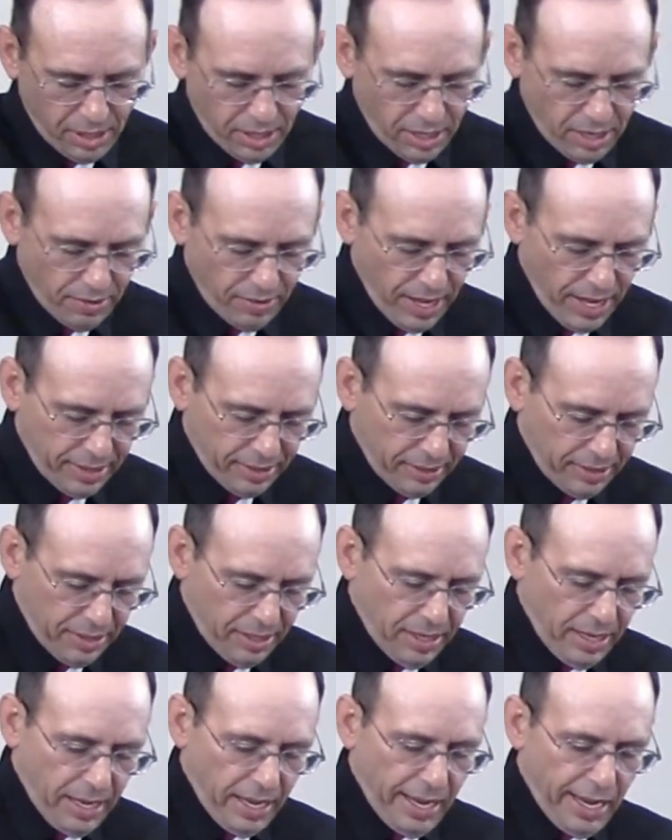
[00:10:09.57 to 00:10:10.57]
Now, that
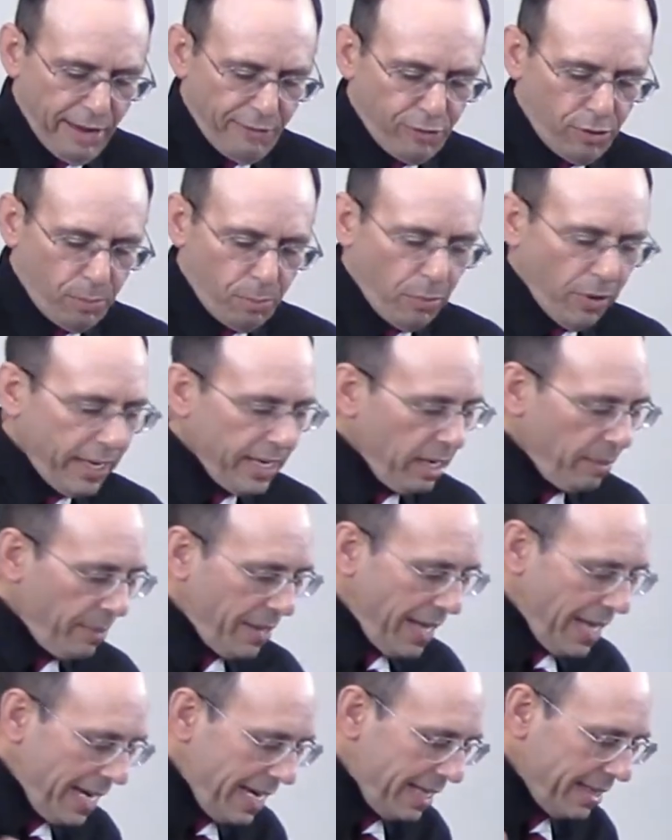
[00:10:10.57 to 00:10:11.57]
if you bring up
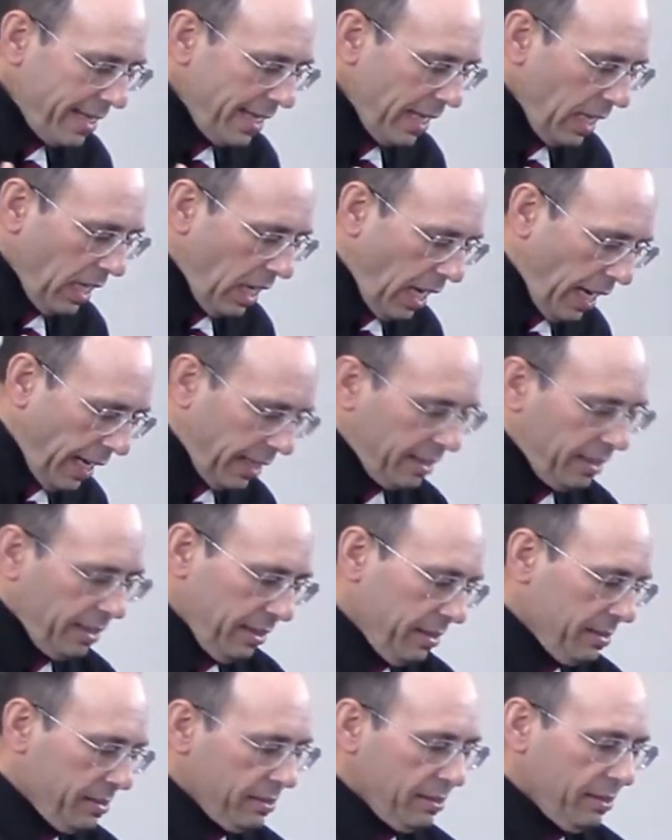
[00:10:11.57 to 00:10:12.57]
anything like
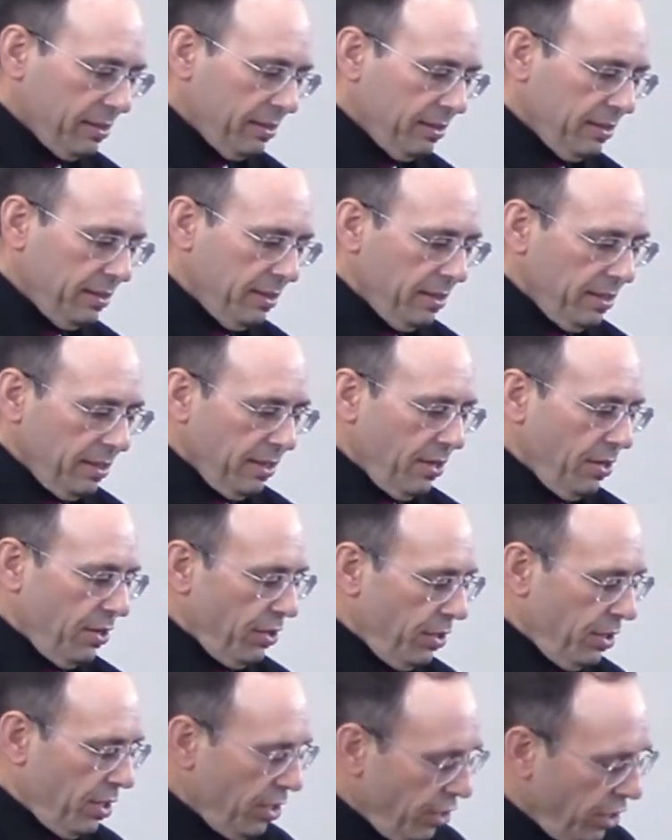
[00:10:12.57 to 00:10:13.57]
this,
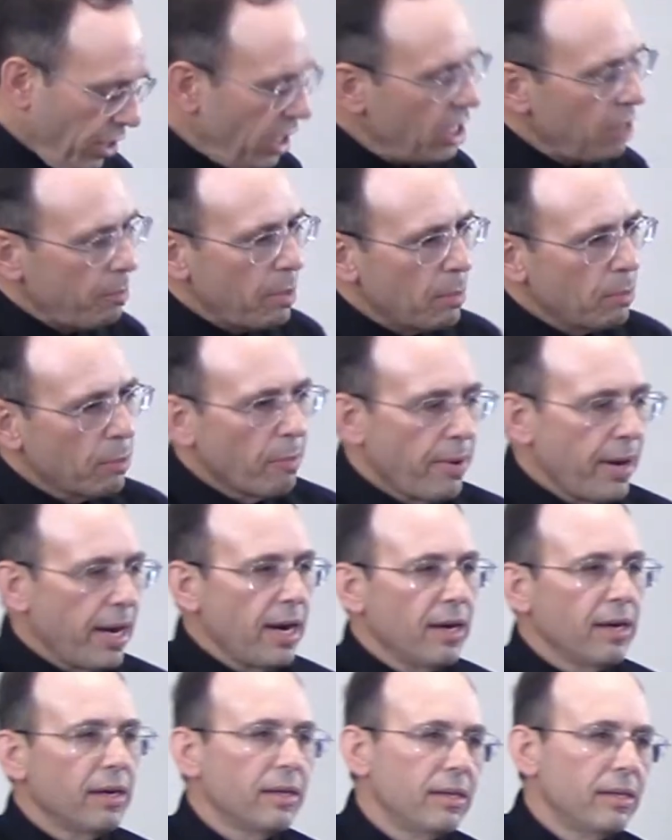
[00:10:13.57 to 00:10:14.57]
You know, you need to be
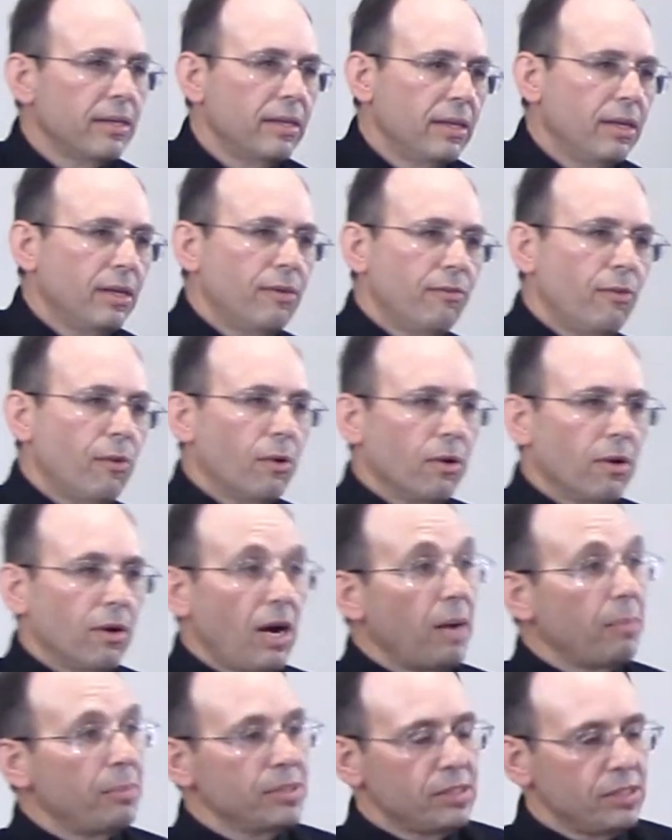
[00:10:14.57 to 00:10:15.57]
prepared for
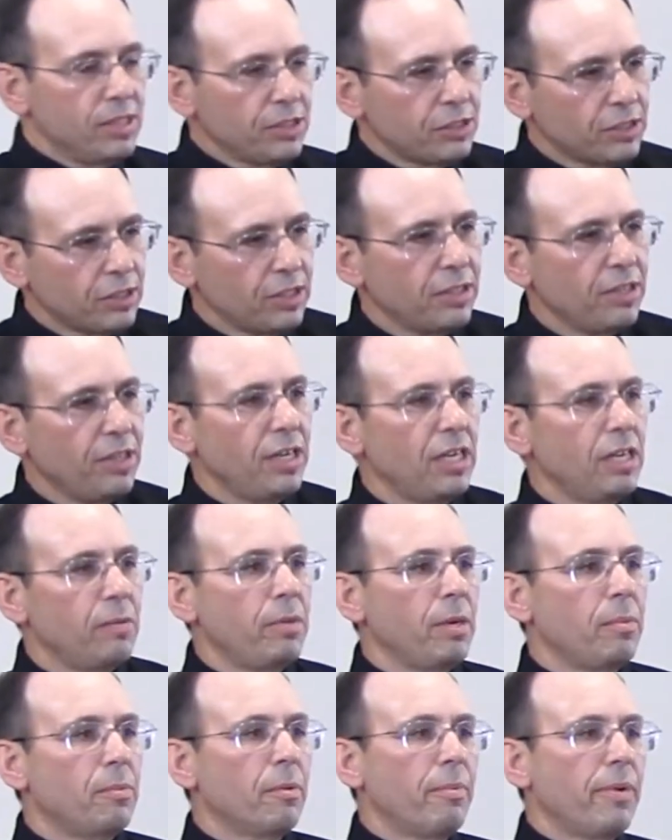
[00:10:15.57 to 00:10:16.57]
opposition. You need to
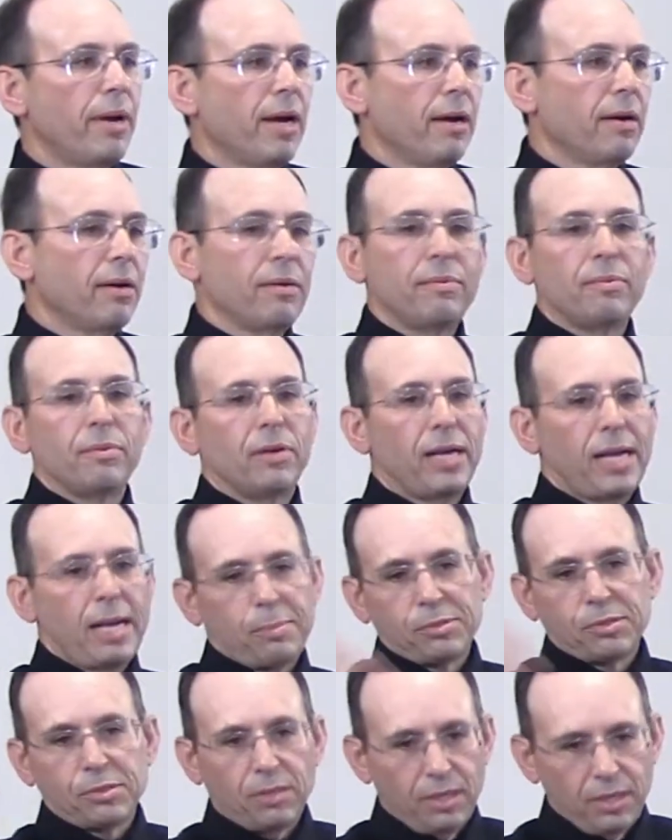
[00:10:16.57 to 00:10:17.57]
be prepared
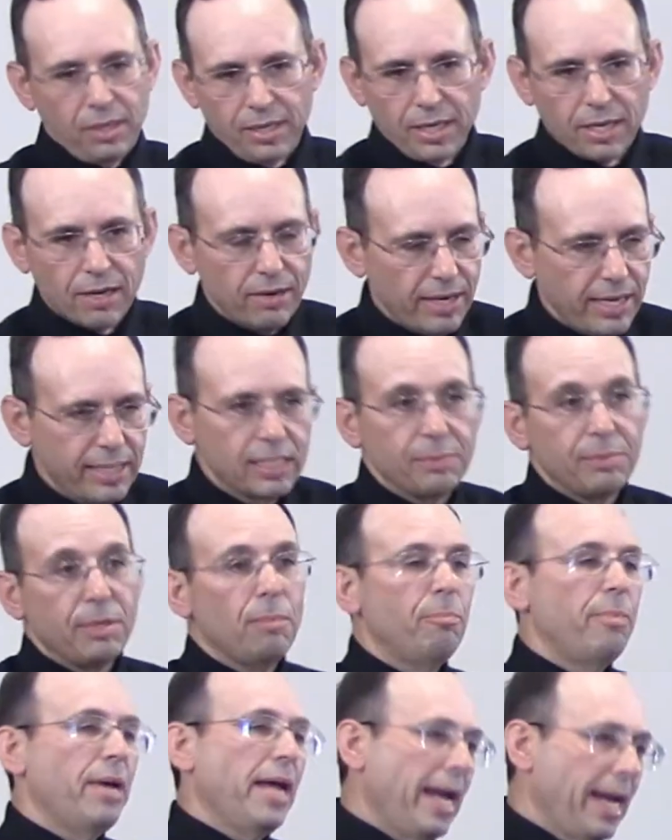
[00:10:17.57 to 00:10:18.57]
perhaps on the internet to be
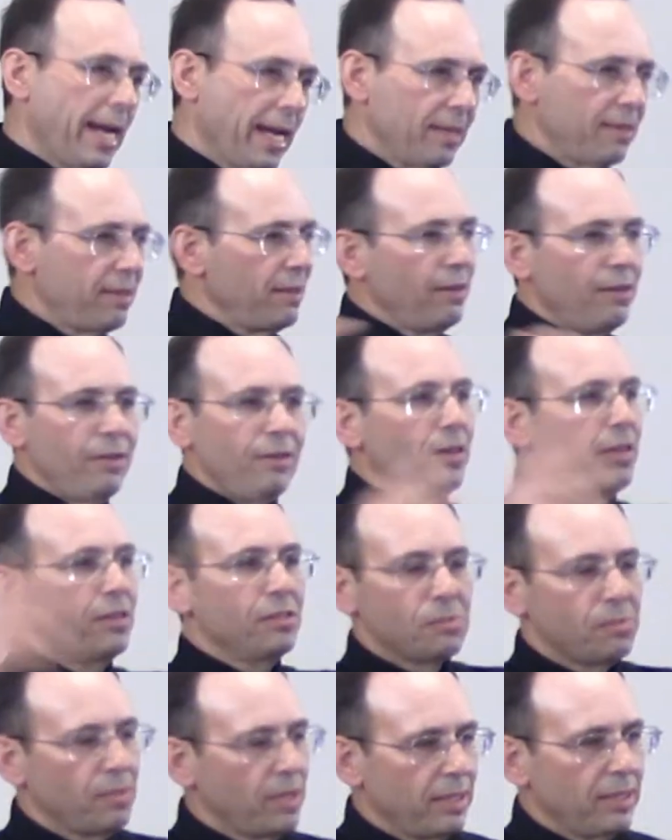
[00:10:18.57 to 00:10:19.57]
banned, and who
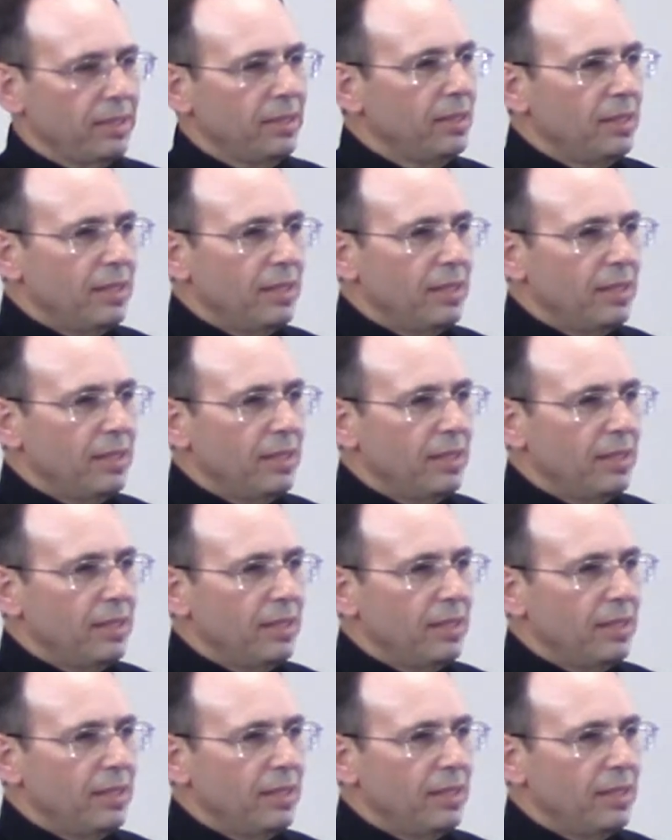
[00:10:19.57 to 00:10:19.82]
knows what.